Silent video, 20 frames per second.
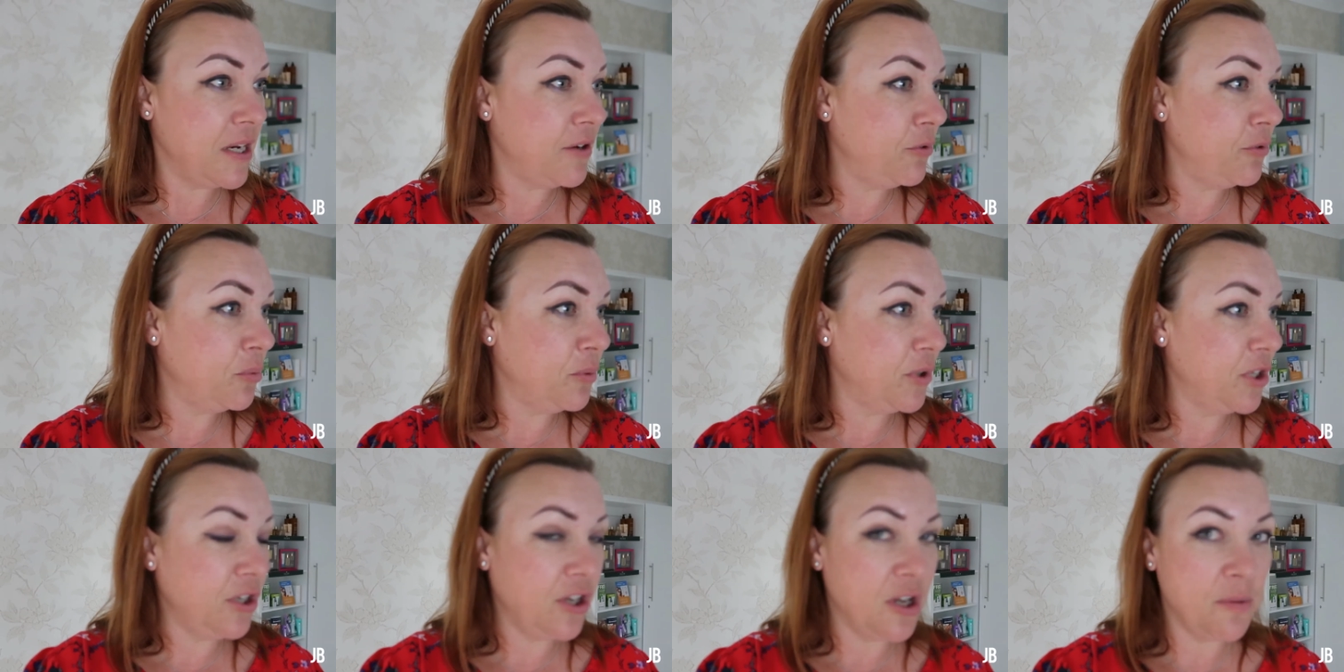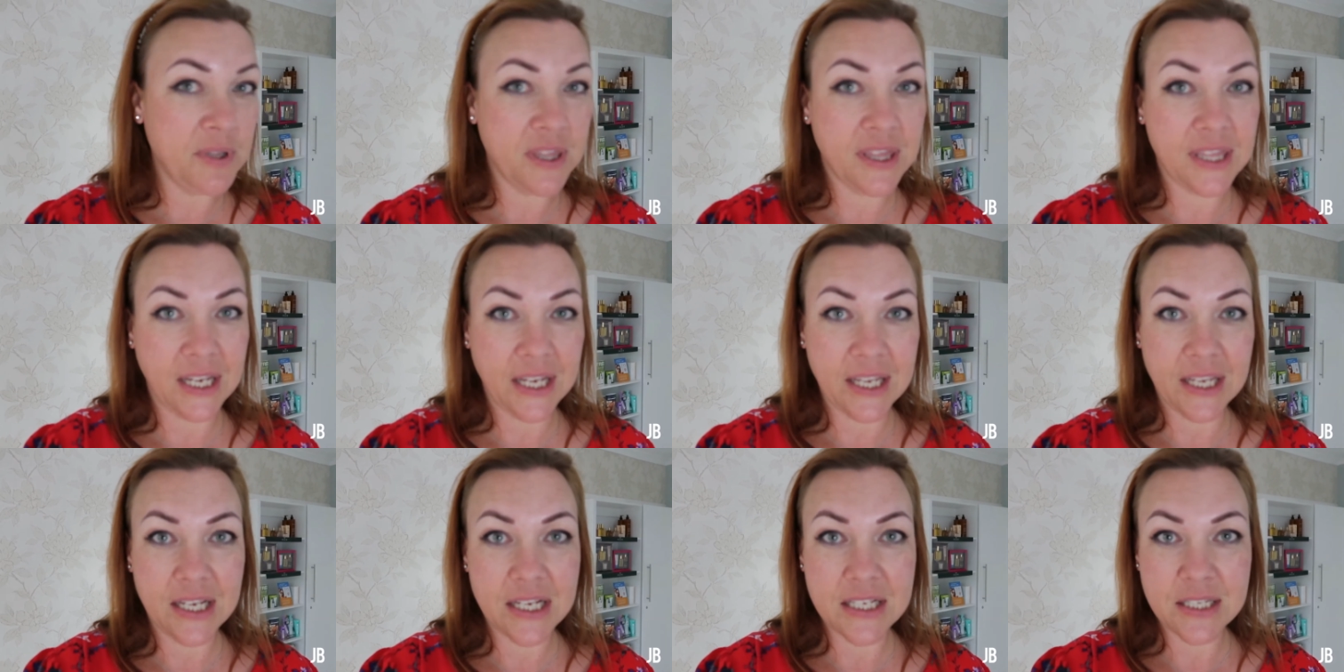And if we want to go a bit
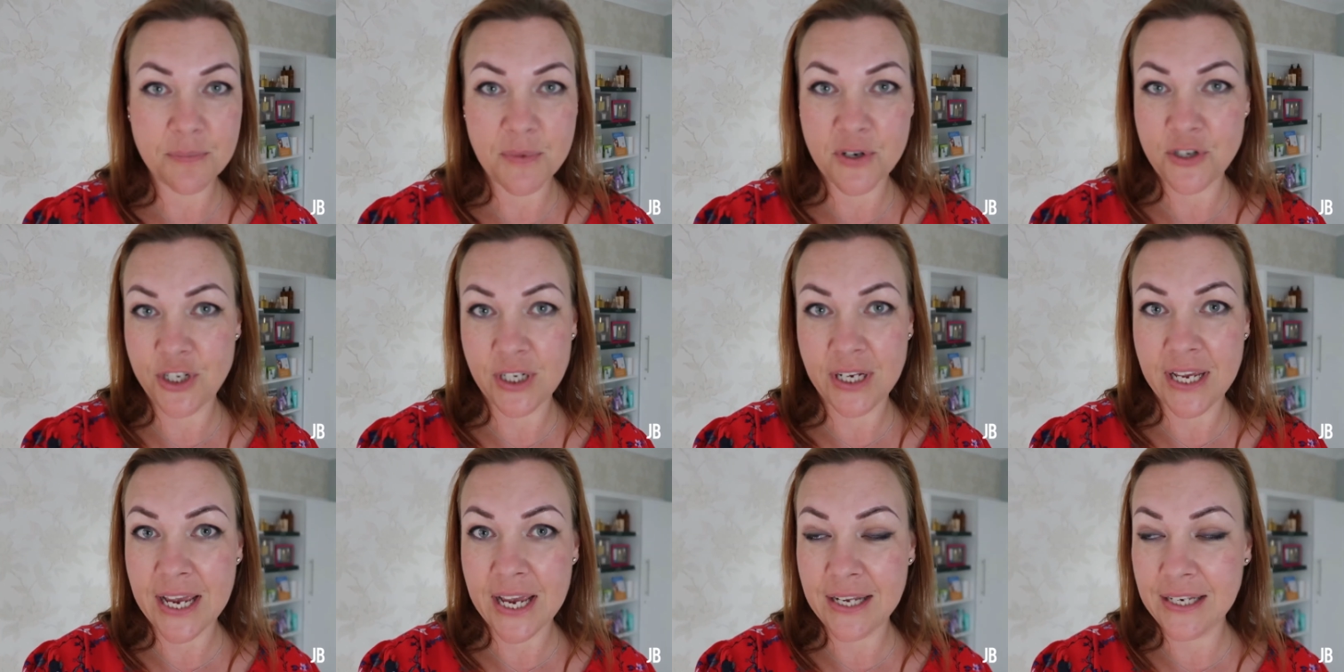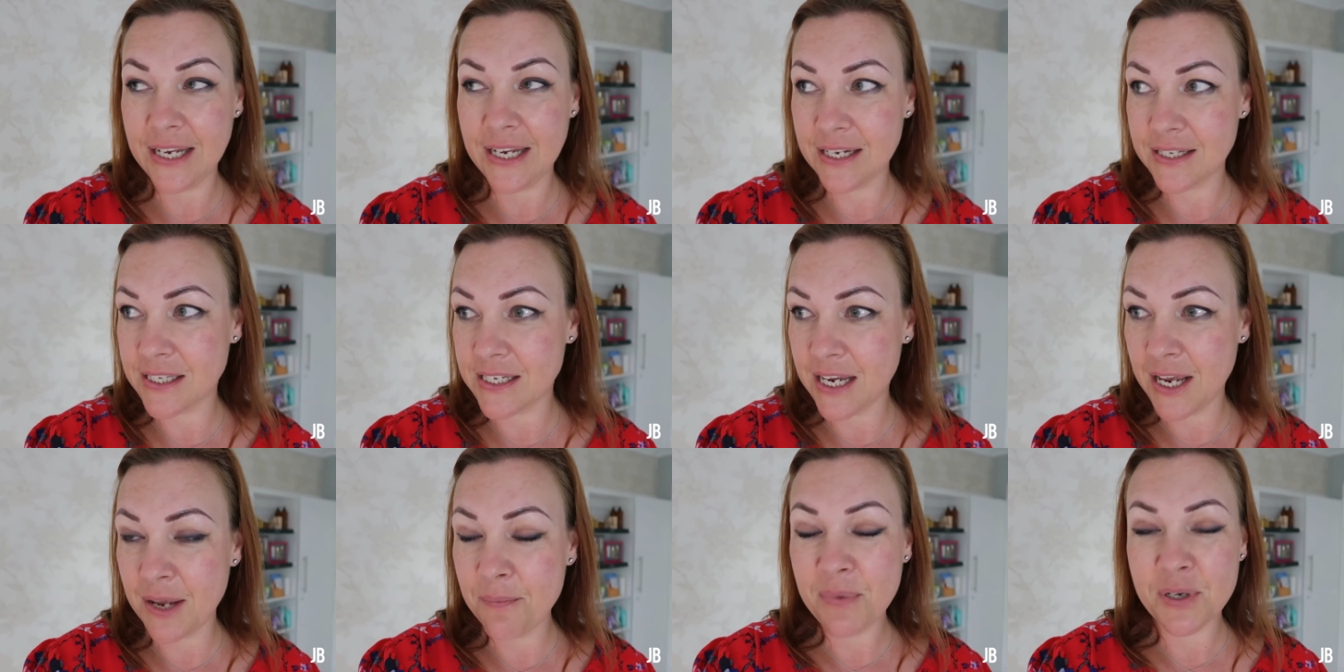thicker, I suppose you can next
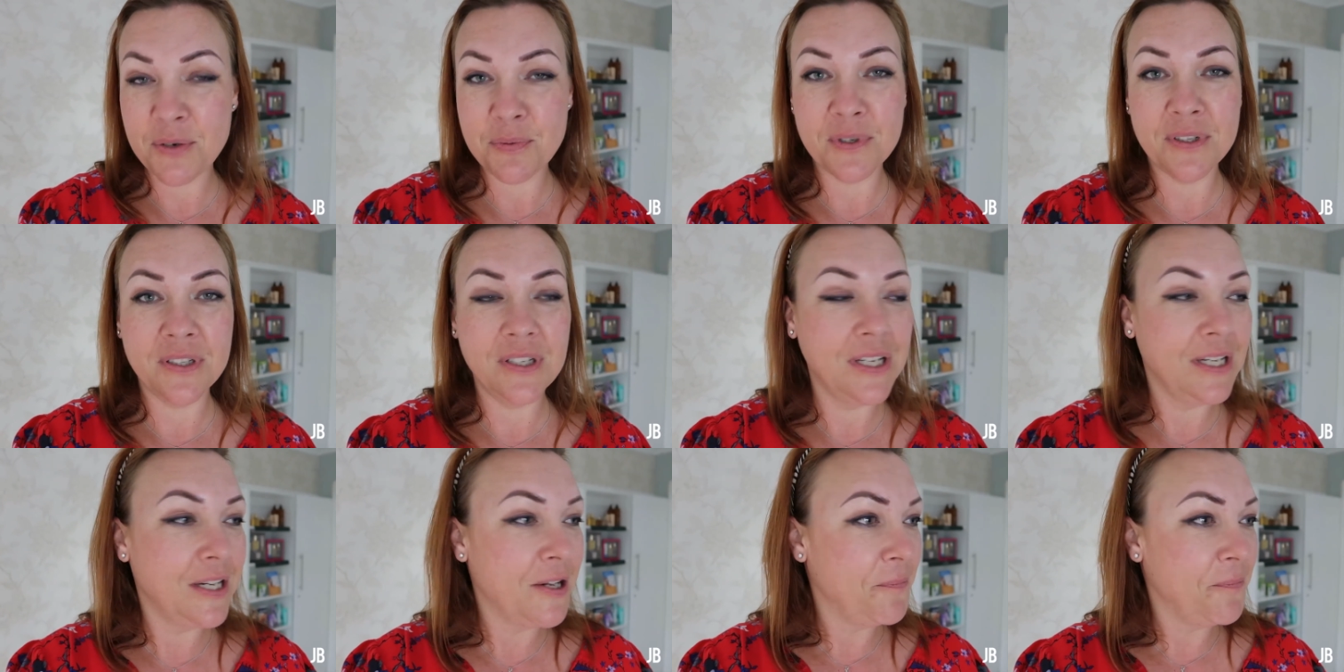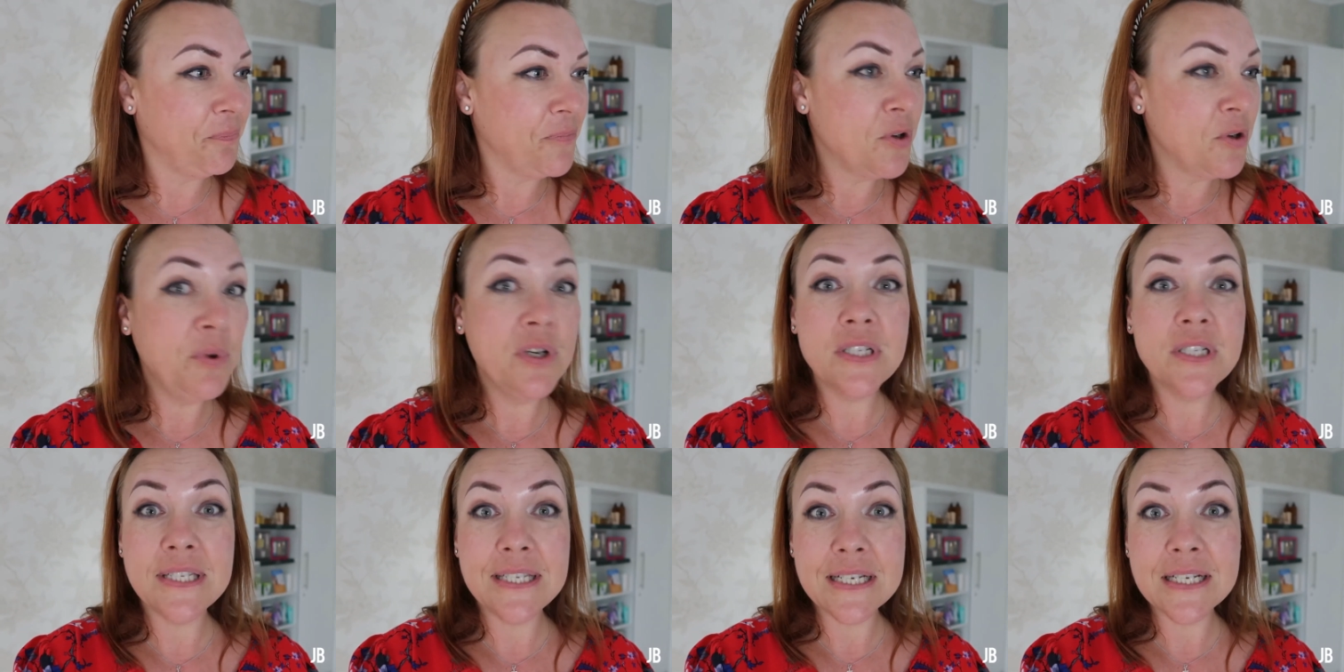time. But we'll, we've
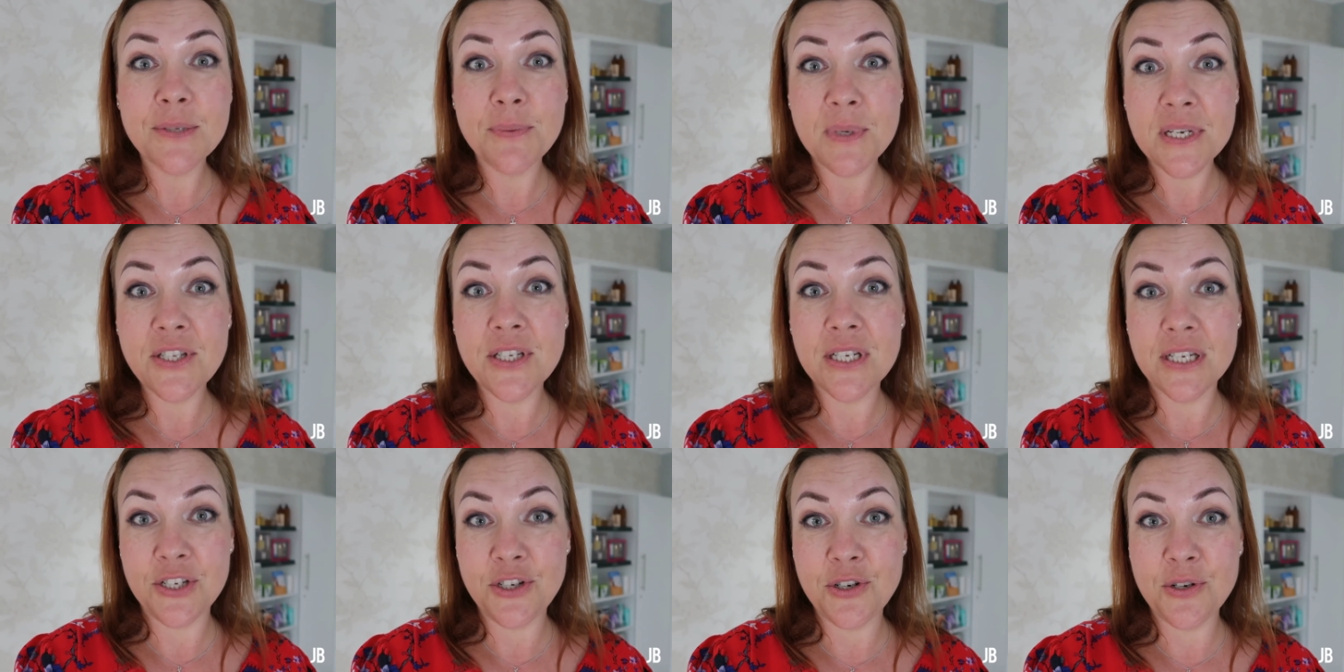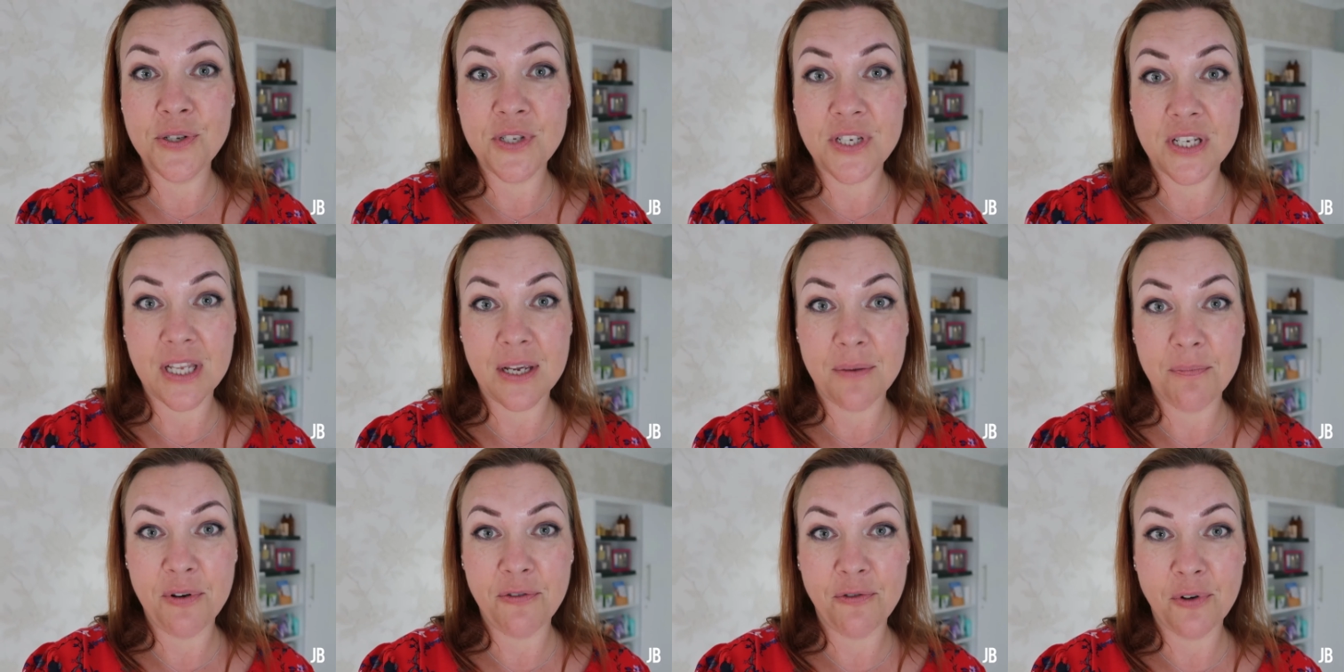got six weeks to get used to
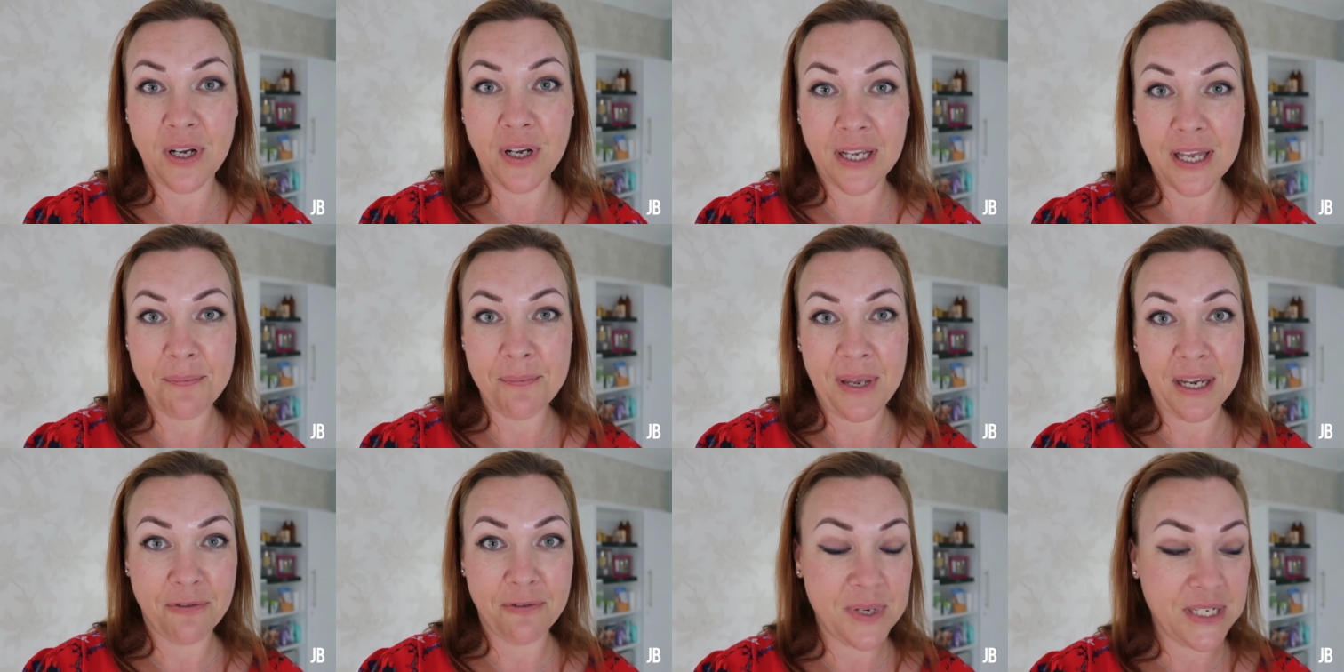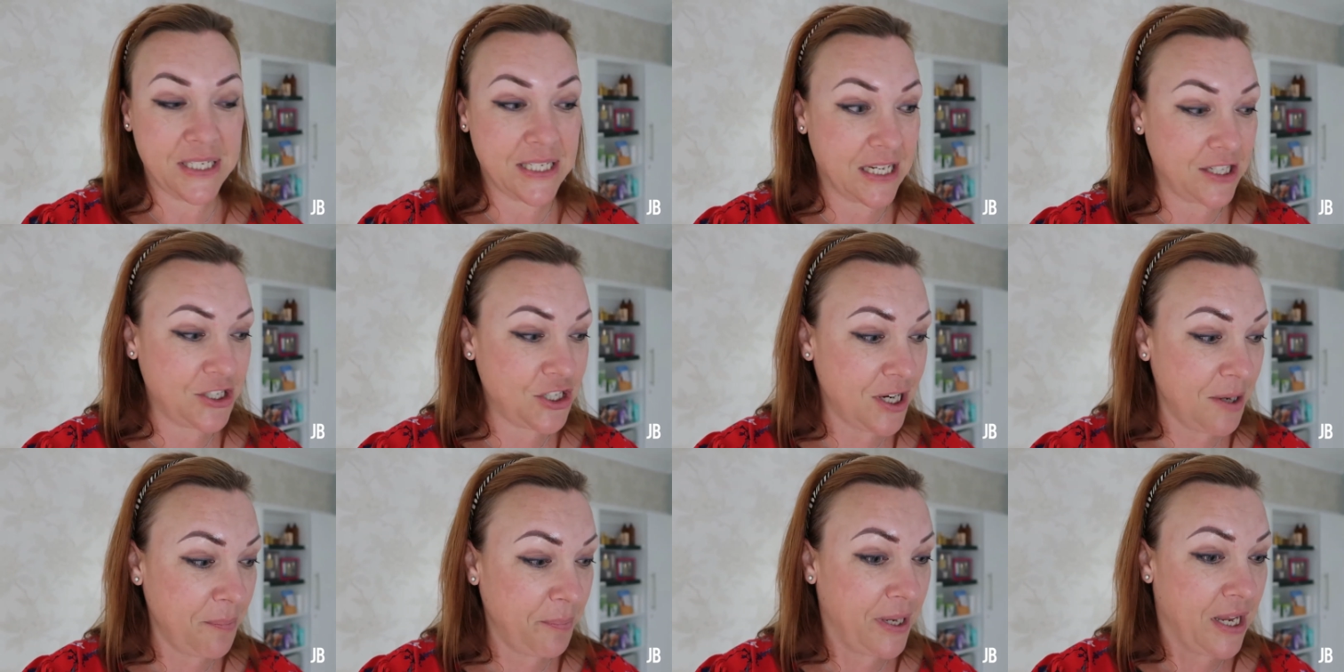them before I come back for my
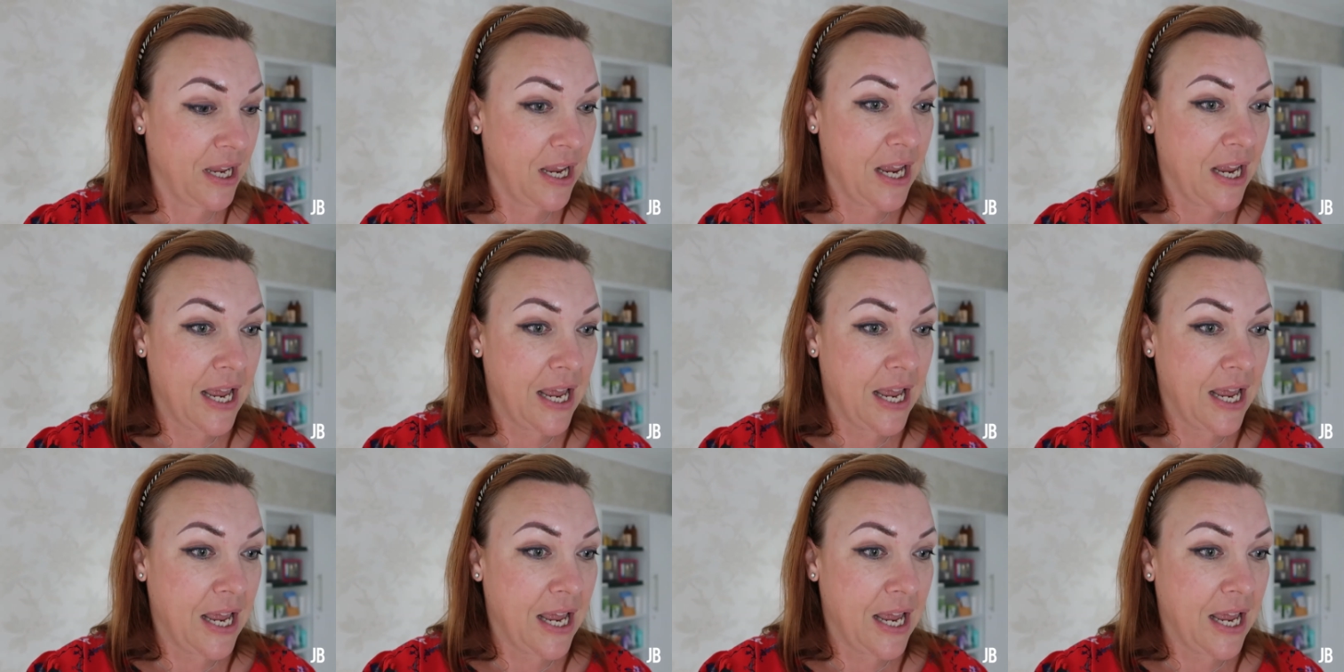touch-up